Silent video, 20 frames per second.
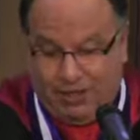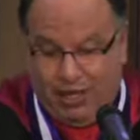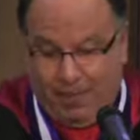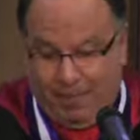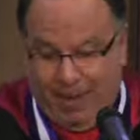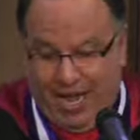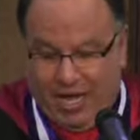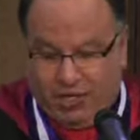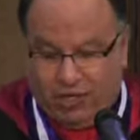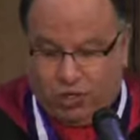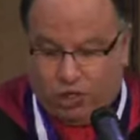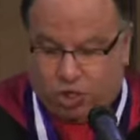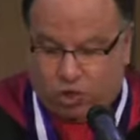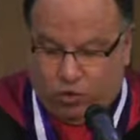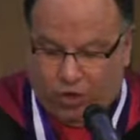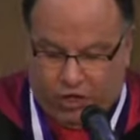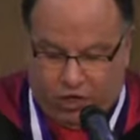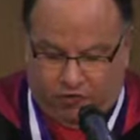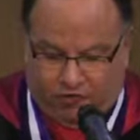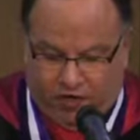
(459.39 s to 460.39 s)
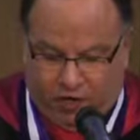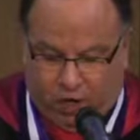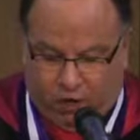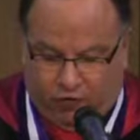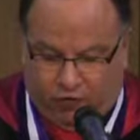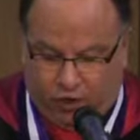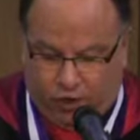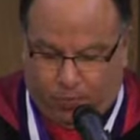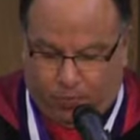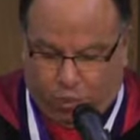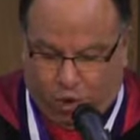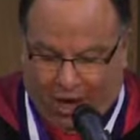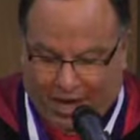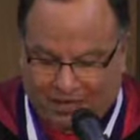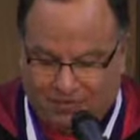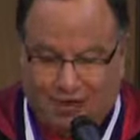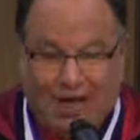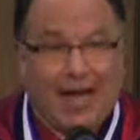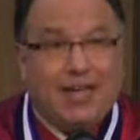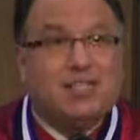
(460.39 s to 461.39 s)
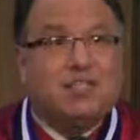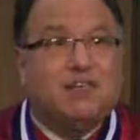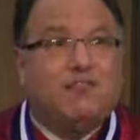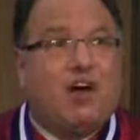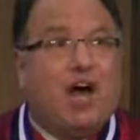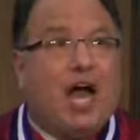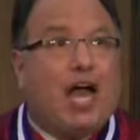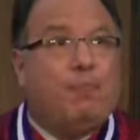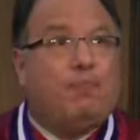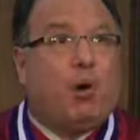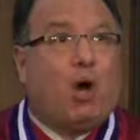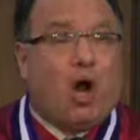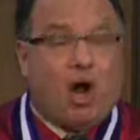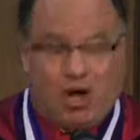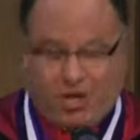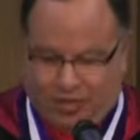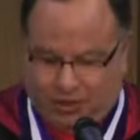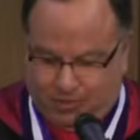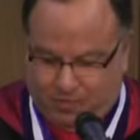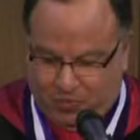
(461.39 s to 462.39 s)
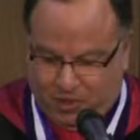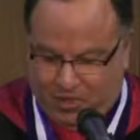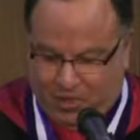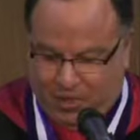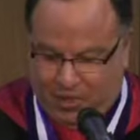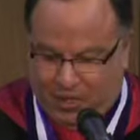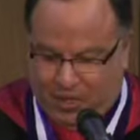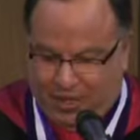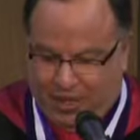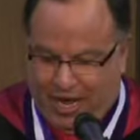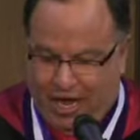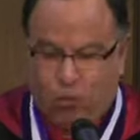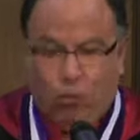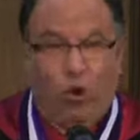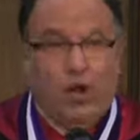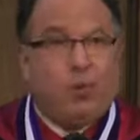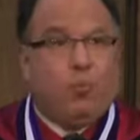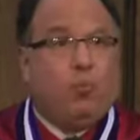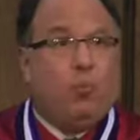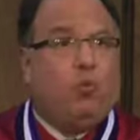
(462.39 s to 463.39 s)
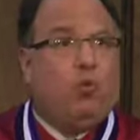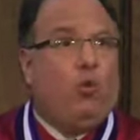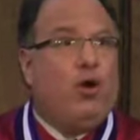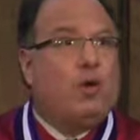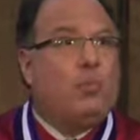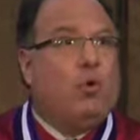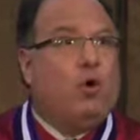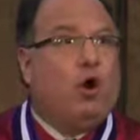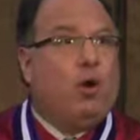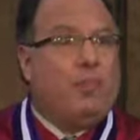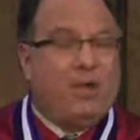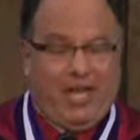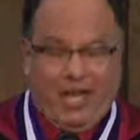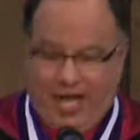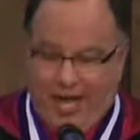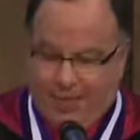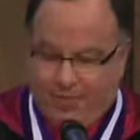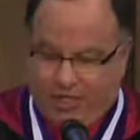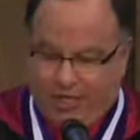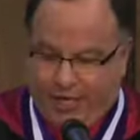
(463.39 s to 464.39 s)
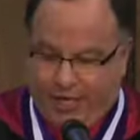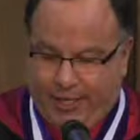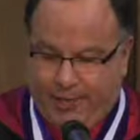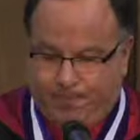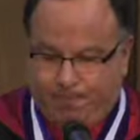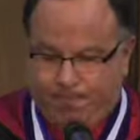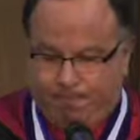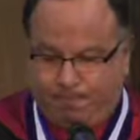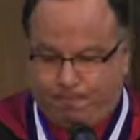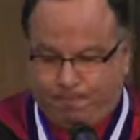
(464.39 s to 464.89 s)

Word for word: abandoned Streeterville for the bright lights of Hyde Park, and Wigmore became dean.